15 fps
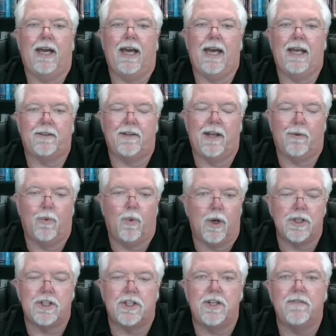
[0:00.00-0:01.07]
at the,
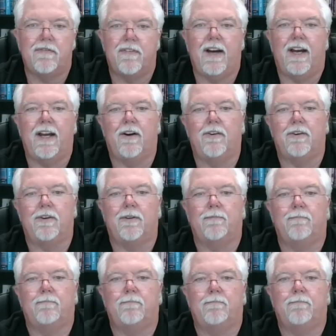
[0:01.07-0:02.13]
what she found
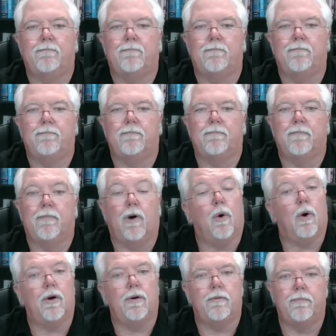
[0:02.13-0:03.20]

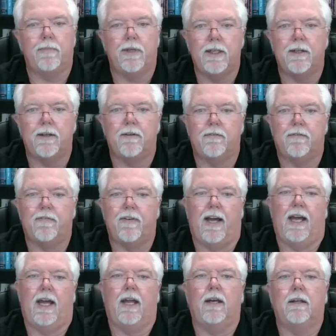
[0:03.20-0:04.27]
or didn't
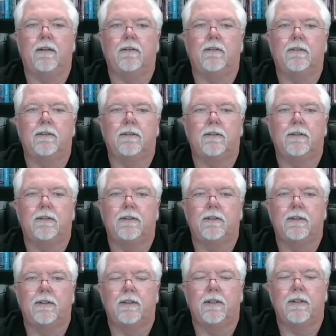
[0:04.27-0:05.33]
find.
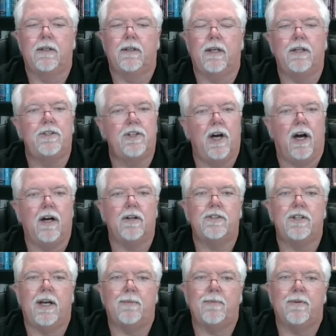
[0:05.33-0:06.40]
In John
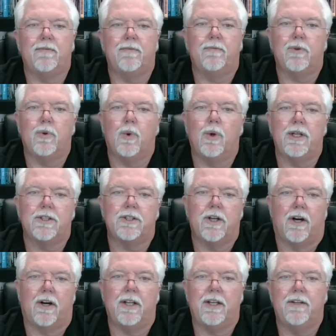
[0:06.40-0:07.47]
chapter 20,
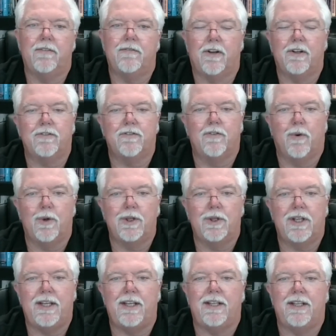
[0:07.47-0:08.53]
starting in verse
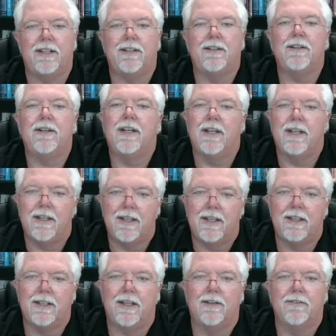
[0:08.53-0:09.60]
14, it,
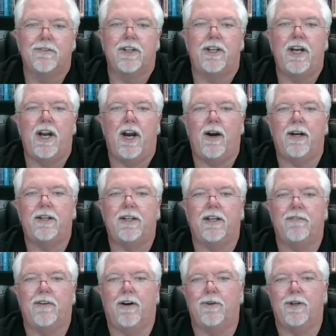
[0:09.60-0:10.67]
it gives the
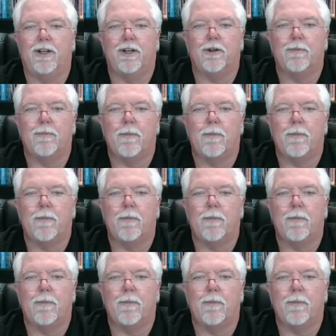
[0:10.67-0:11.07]
narrative on it.